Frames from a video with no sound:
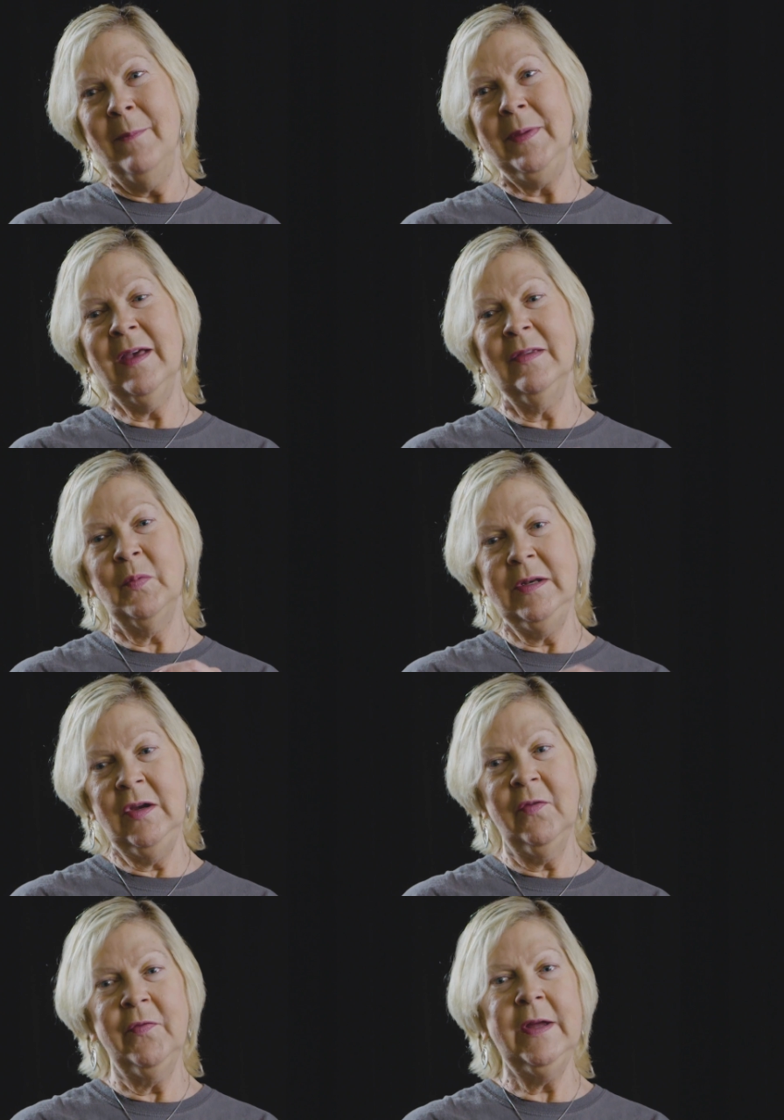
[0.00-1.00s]
Because when
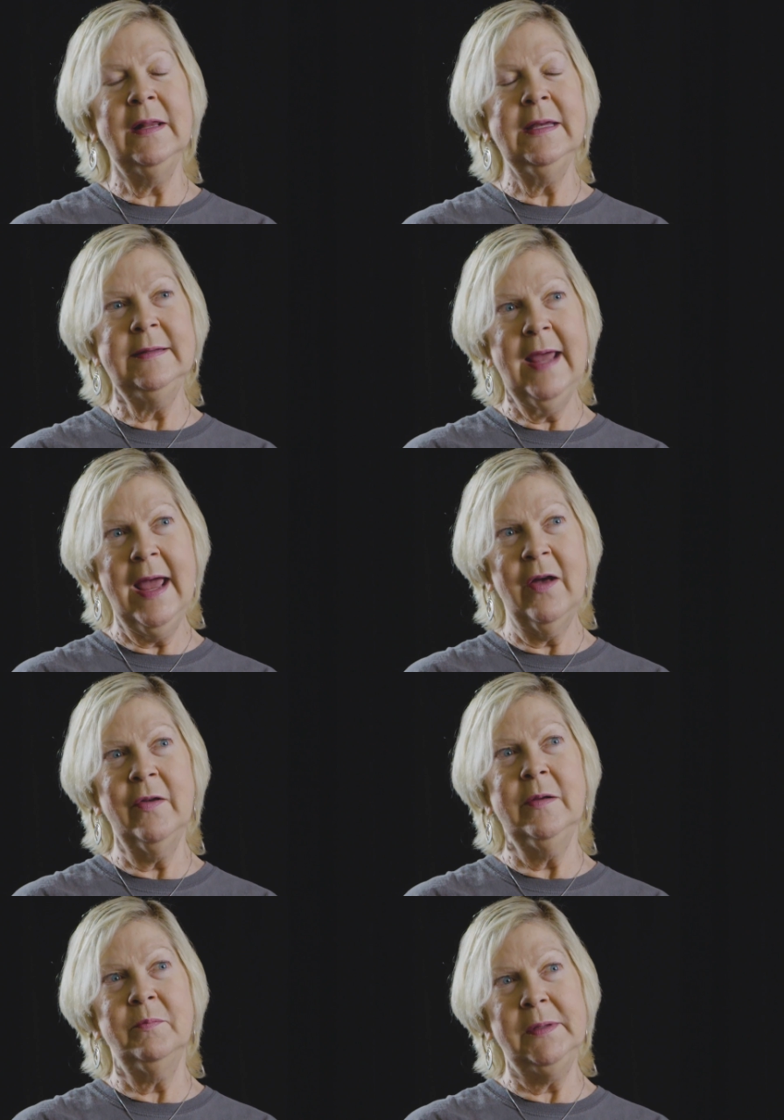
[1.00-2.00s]
you're feeling
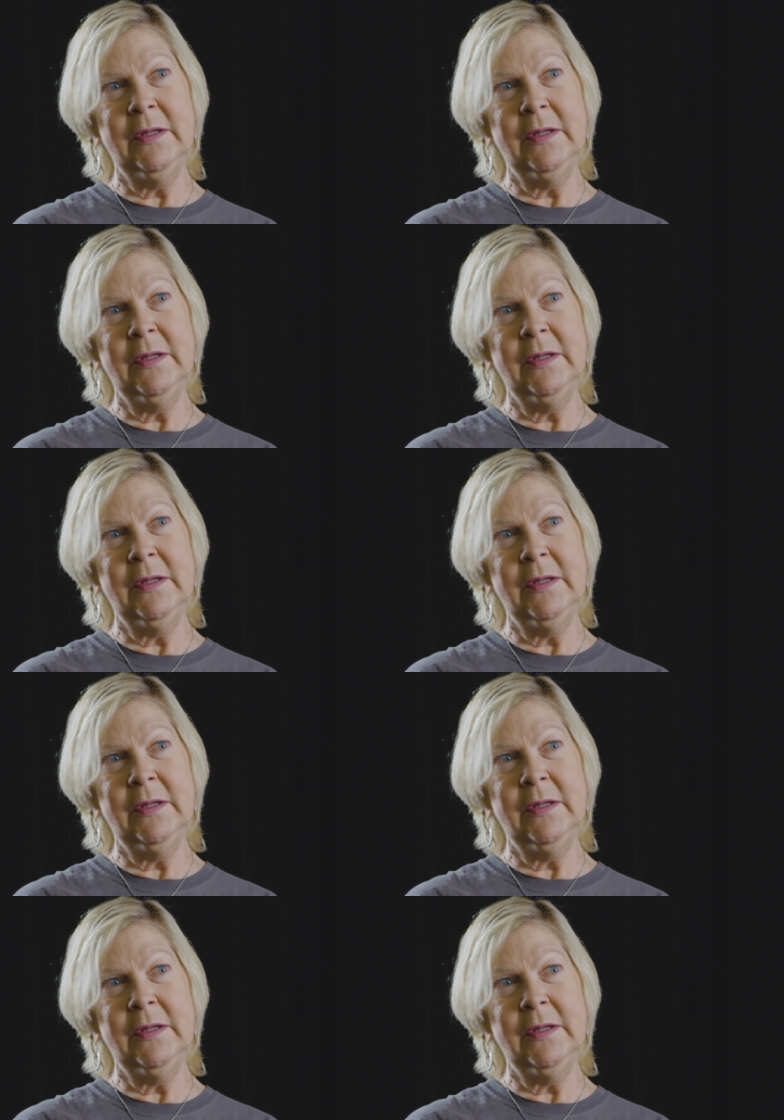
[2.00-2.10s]
down and